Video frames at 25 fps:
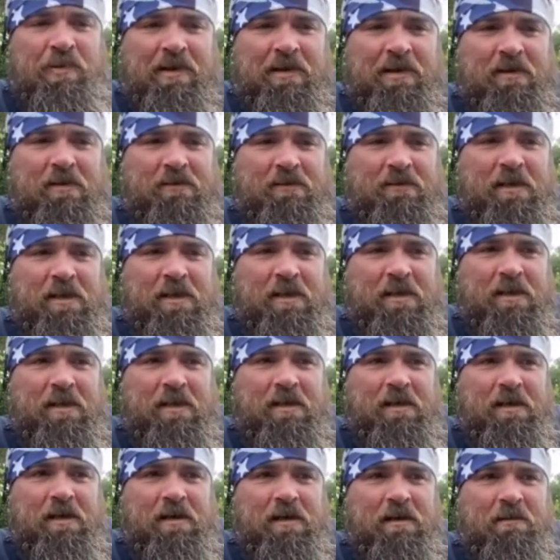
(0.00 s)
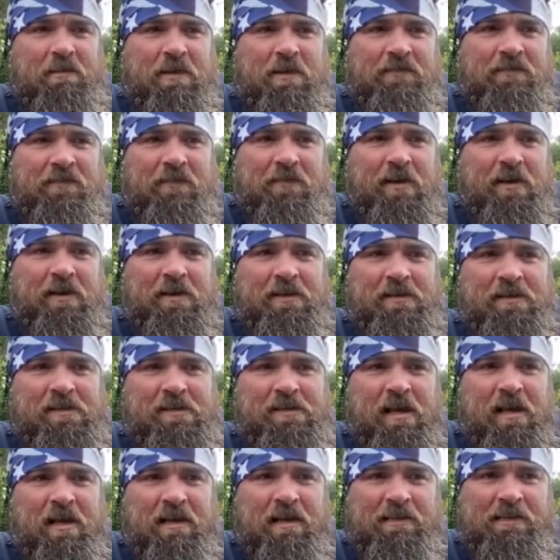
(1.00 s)
Apparently, my friend is
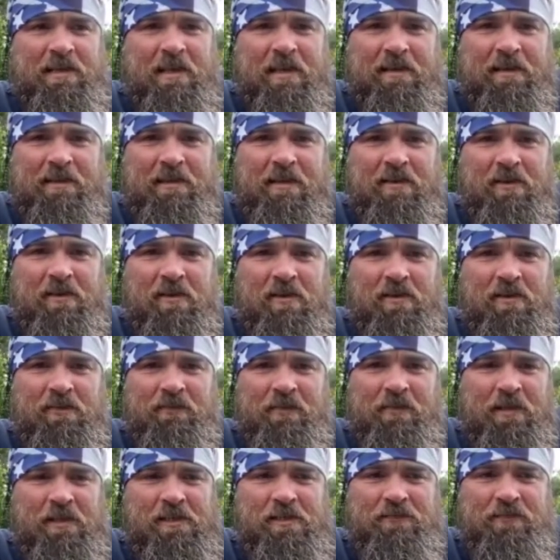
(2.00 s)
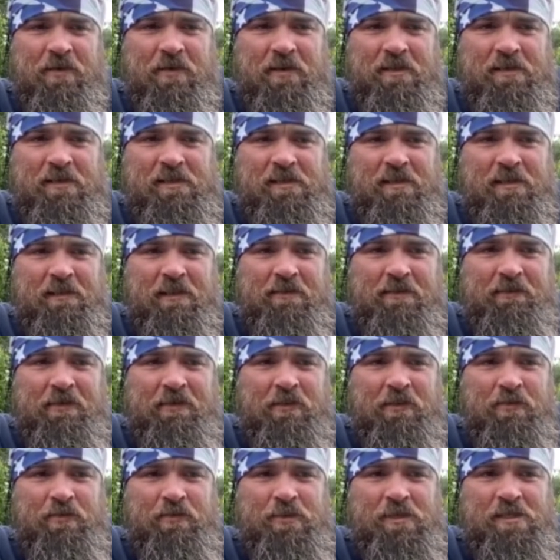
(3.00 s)
contacting all of his friends that live
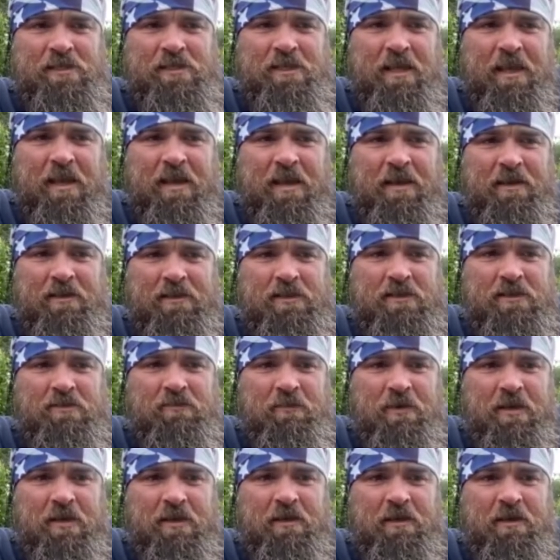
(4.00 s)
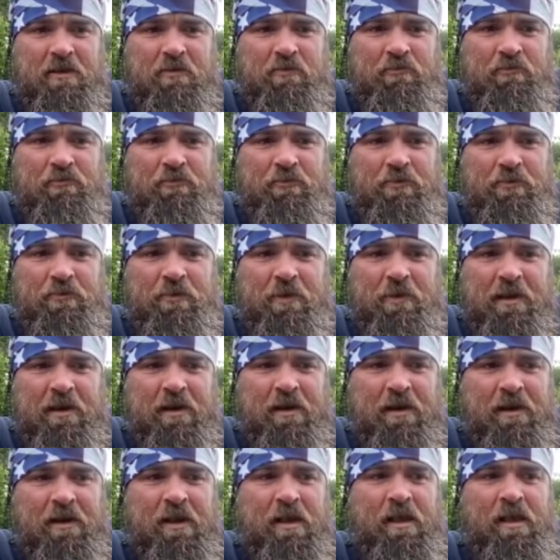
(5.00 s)
in Louisiana. So when I go through
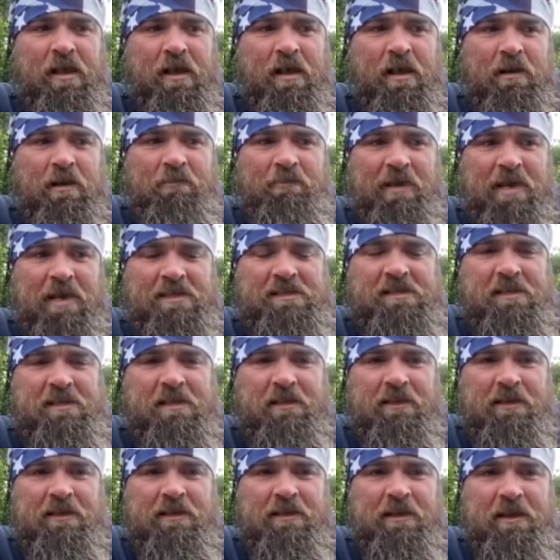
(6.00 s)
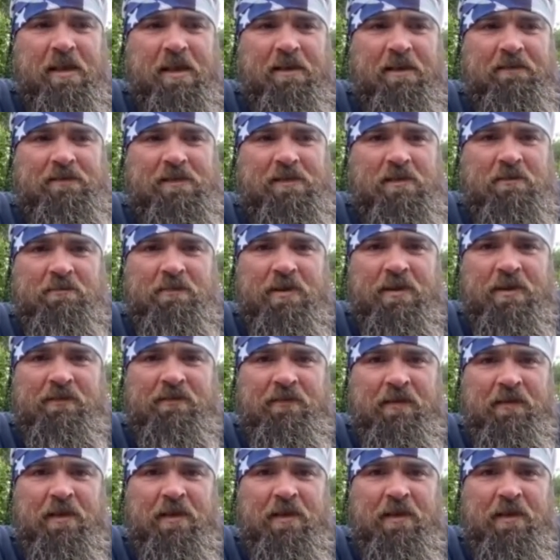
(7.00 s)
there, I'm basically going to have somebody